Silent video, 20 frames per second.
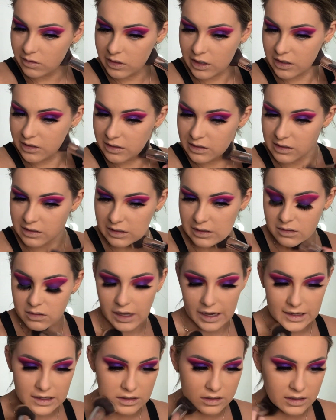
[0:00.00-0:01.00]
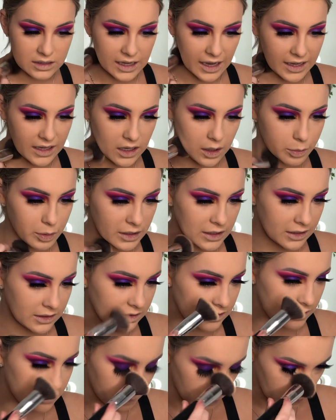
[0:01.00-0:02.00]
It didn't like cake up in any
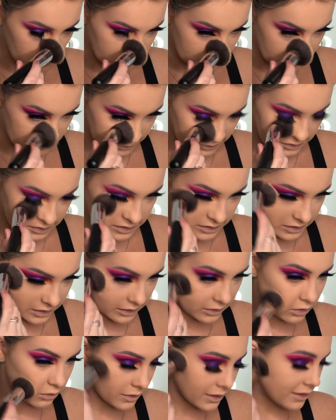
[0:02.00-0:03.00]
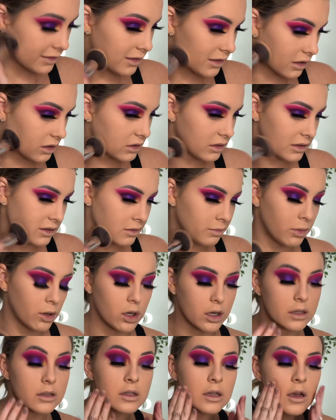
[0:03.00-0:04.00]
spots. It didn't stick to any certain
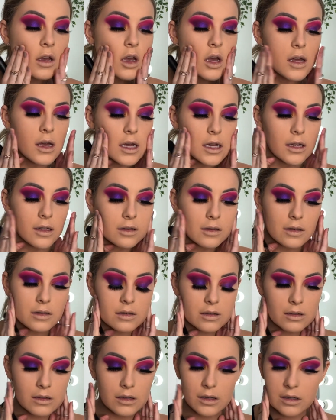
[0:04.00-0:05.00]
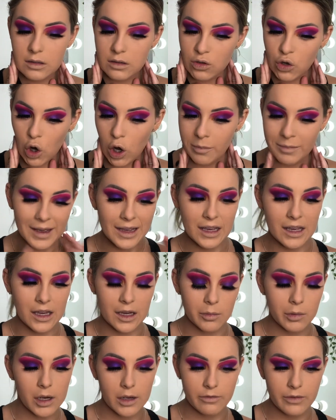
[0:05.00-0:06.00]
spots. It's not making
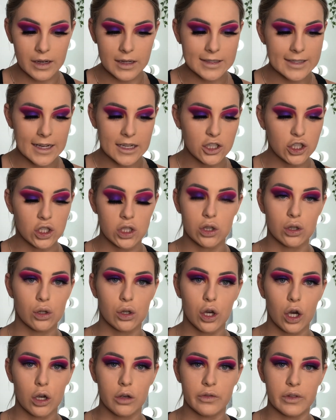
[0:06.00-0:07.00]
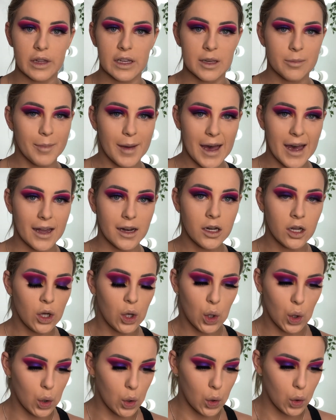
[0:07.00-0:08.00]
my foundation look overly matte
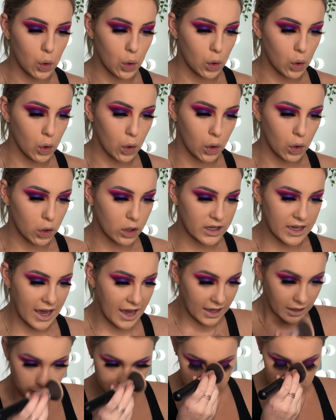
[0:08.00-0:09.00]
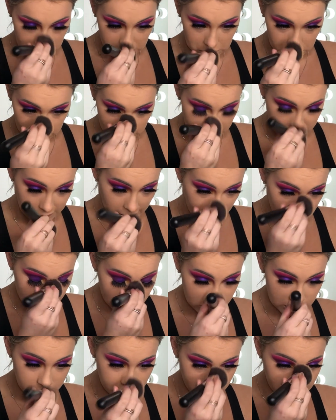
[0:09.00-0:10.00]
or caked. It is
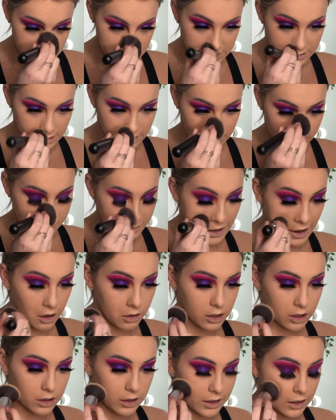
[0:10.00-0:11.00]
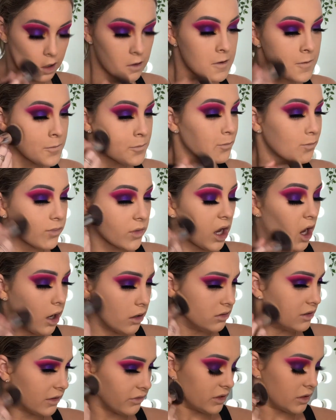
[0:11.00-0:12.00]
actually a really nice powder. Like,
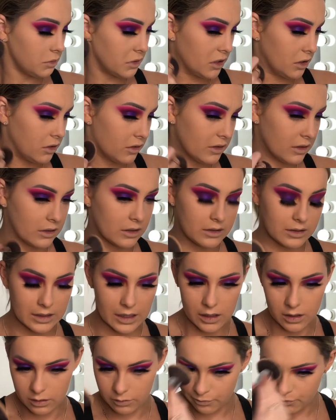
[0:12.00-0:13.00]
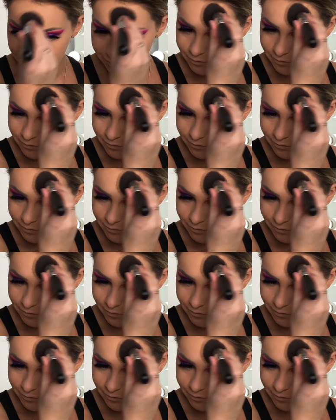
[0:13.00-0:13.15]
I'll definitely be using this again.